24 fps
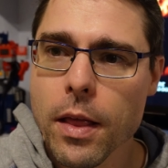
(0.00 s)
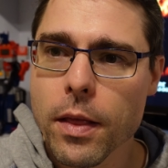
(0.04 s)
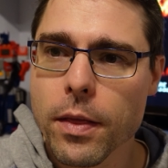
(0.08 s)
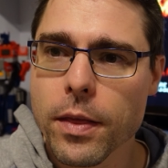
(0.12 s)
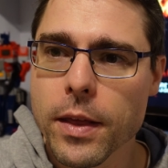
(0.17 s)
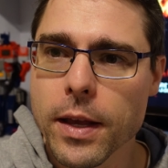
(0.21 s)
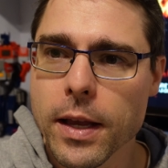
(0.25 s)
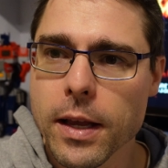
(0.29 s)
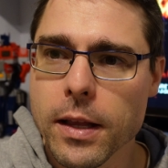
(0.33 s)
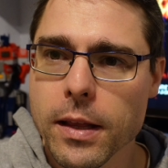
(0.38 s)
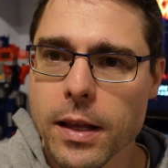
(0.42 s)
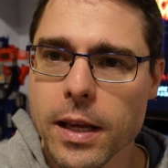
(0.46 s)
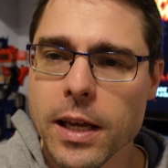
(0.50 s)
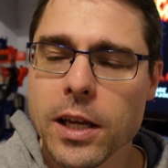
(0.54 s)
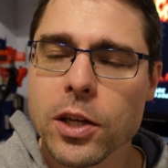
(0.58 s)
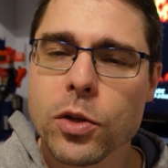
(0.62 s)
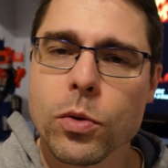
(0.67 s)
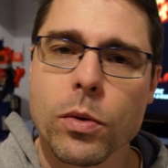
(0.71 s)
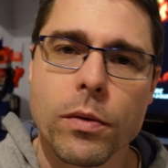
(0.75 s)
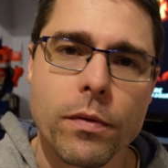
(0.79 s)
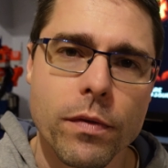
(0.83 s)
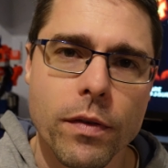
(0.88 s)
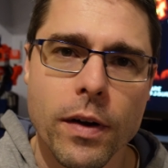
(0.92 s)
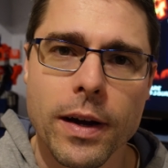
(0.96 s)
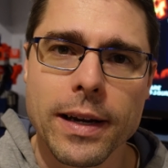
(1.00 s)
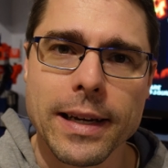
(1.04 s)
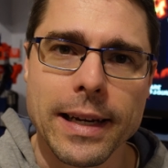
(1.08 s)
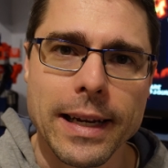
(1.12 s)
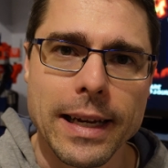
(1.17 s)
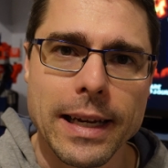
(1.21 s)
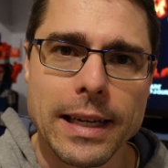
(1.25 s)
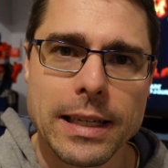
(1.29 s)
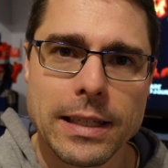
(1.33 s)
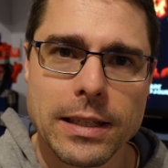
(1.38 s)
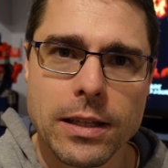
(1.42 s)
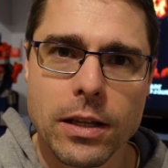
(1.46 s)
The issue I'm
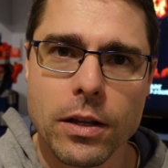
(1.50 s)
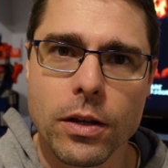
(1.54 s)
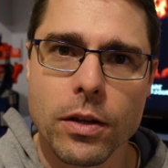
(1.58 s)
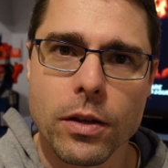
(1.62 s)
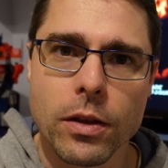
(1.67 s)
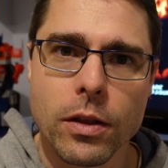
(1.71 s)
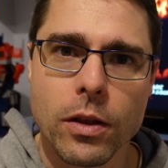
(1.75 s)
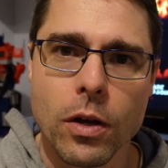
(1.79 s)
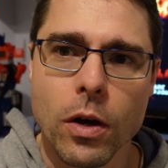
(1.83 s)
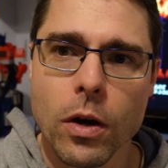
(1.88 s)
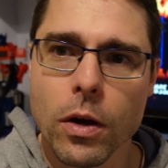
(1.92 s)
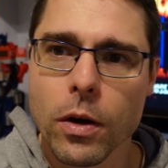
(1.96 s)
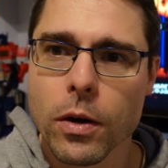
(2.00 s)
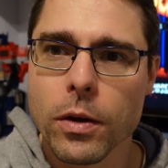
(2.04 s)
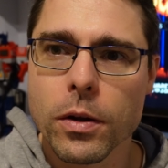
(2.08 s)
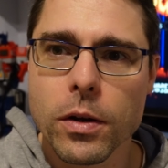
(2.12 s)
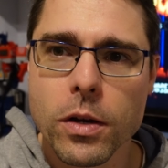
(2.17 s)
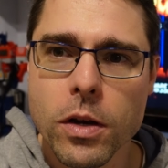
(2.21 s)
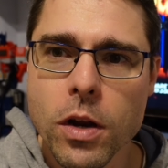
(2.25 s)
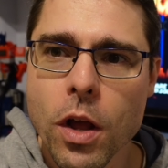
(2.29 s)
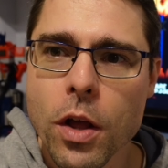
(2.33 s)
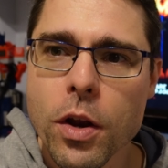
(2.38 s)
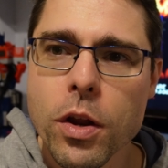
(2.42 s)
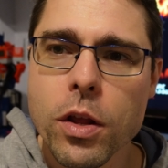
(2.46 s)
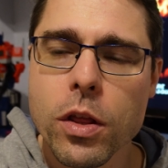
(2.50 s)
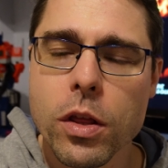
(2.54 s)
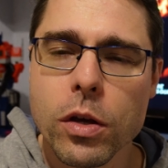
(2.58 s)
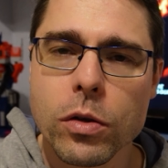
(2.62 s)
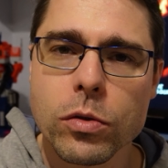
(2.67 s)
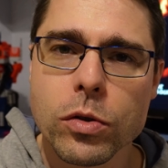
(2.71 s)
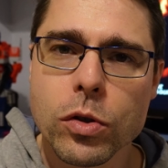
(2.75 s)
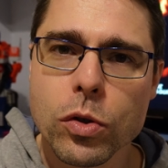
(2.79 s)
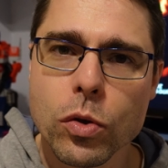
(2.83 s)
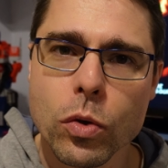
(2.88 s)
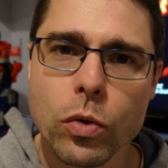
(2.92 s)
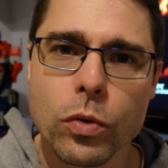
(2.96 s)
finding is that none of
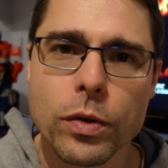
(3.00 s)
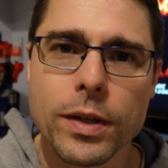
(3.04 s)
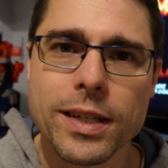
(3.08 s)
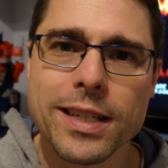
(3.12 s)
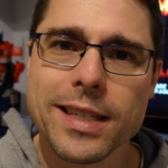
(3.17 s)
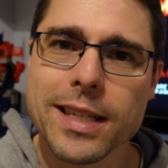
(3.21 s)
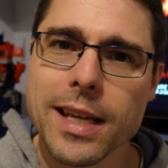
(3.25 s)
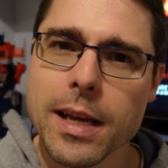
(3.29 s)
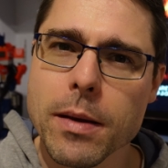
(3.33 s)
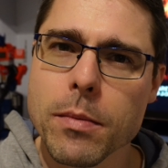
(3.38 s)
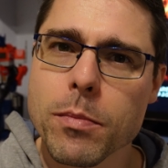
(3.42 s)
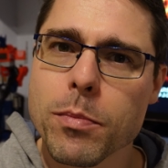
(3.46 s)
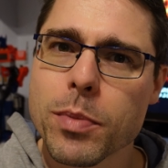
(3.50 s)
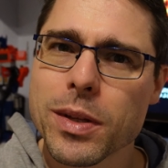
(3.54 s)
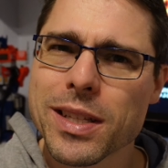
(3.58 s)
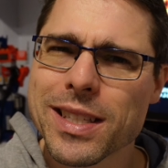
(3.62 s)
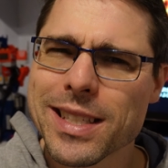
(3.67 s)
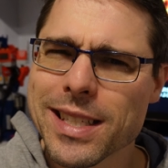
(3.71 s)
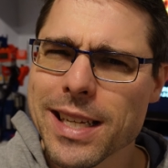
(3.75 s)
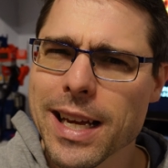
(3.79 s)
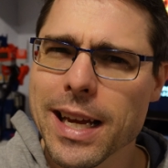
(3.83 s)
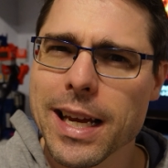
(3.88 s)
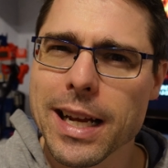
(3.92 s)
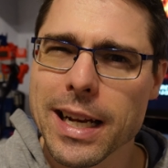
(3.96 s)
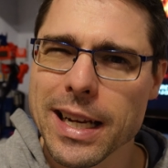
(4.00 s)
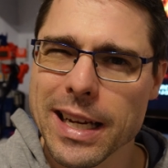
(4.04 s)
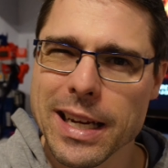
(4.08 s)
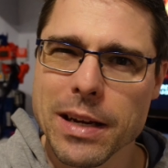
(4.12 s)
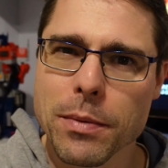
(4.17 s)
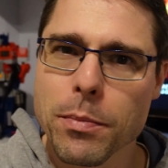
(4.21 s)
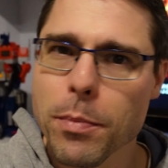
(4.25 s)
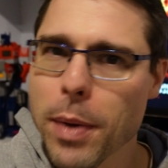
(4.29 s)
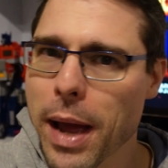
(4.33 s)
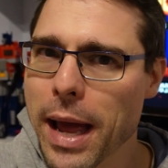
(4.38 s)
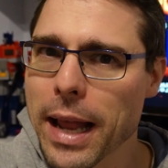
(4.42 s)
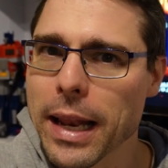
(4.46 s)
those stories seem particularly
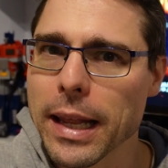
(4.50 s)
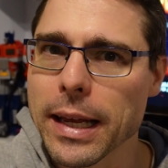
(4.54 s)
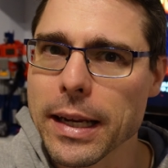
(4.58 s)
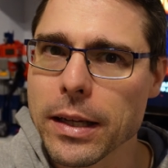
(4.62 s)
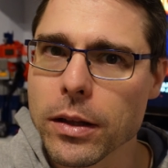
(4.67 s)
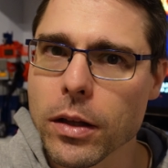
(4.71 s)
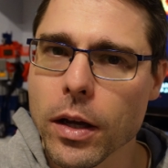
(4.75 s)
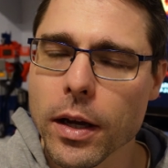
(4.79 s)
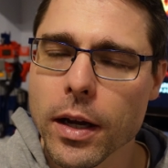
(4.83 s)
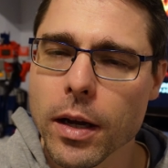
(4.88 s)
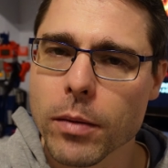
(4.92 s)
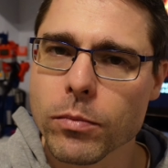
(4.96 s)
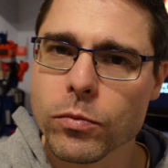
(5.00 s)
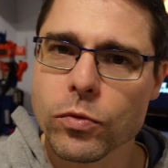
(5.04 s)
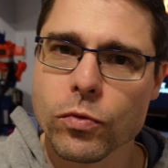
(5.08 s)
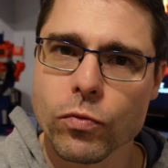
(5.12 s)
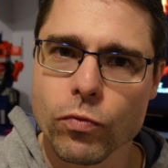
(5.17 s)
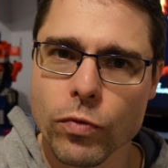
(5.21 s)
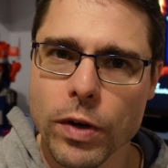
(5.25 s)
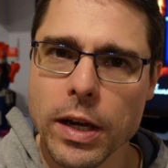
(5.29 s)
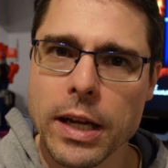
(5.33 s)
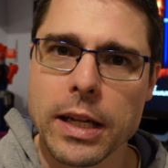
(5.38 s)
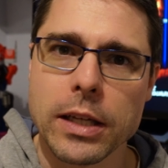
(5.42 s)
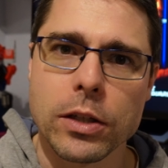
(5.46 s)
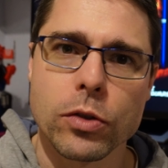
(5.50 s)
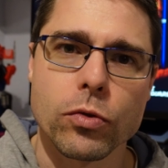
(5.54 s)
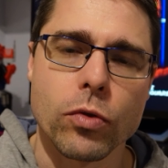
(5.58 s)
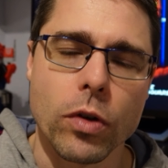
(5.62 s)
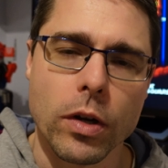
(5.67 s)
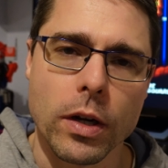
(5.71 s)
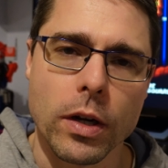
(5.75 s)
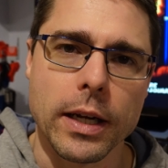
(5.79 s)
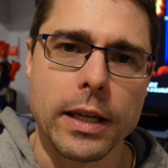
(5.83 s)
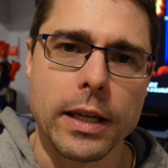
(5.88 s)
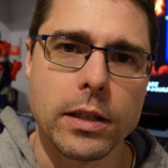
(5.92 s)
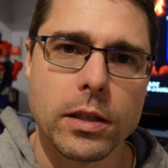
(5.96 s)
compelling. Like, I'm really
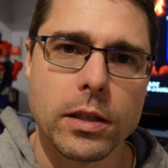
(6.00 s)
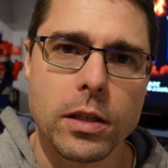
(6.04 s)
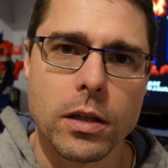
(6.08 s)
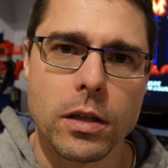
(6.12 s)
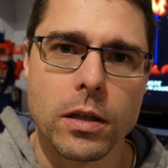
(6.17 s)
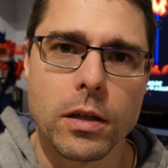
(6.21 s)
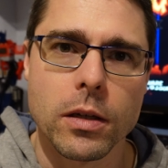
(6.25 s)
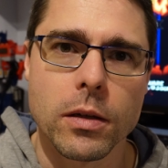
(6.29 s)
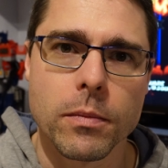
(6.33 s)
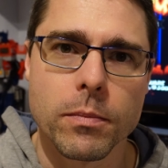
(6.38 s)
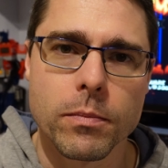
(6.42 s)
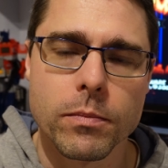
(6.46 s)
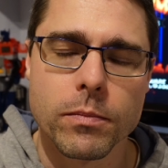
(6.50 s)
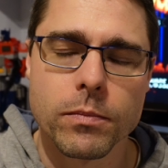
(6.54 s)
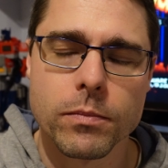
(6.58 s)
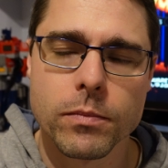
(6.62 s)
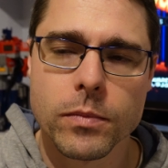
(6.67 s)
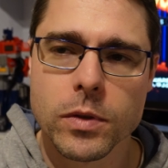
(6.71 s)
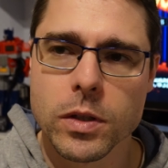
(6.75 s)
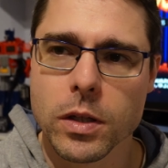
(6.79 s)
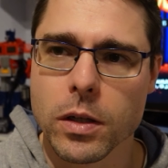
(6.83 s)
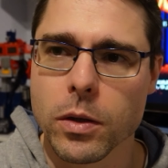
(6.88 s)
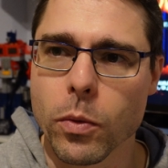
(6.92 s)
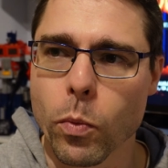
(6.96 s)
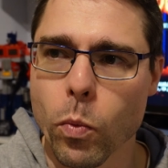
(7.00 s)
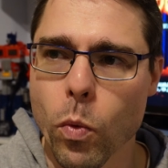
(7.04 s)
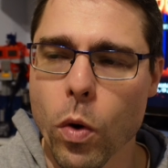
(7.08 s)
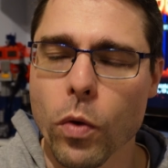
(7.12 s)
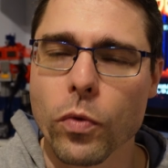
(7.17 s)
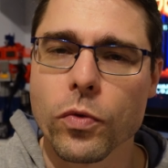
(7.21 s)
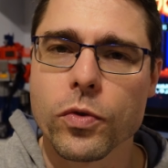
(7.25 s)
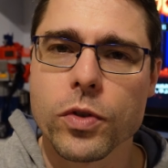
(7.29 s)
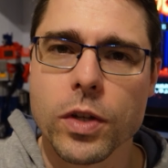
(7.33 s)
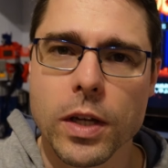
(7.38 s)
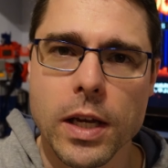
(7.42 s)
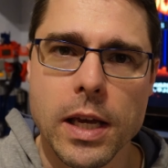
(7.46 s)
struggling to
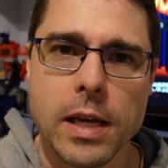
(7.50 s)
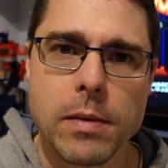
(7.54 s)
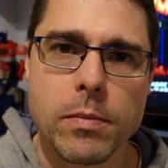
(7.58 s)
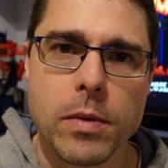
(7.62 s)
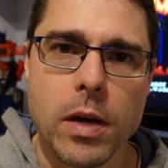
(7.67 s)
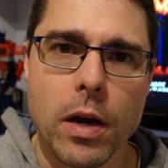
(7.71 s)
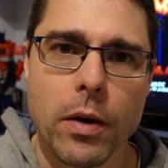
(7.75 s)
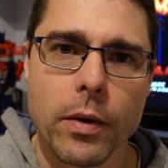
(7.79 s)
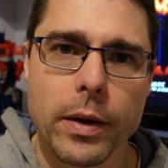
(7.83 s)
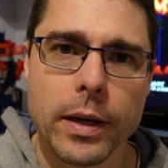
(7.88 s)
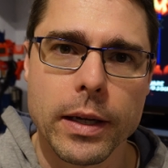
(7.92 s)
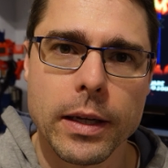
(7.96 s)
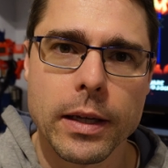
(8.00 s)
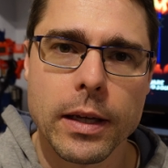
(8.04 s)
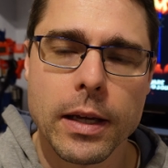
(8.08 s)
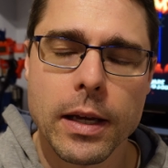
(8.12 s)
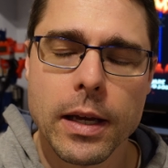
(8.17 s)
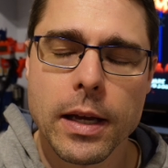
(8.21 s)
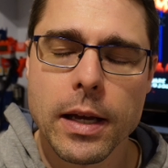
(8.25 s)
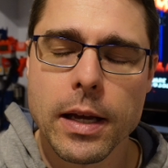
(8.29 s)
want to keep going,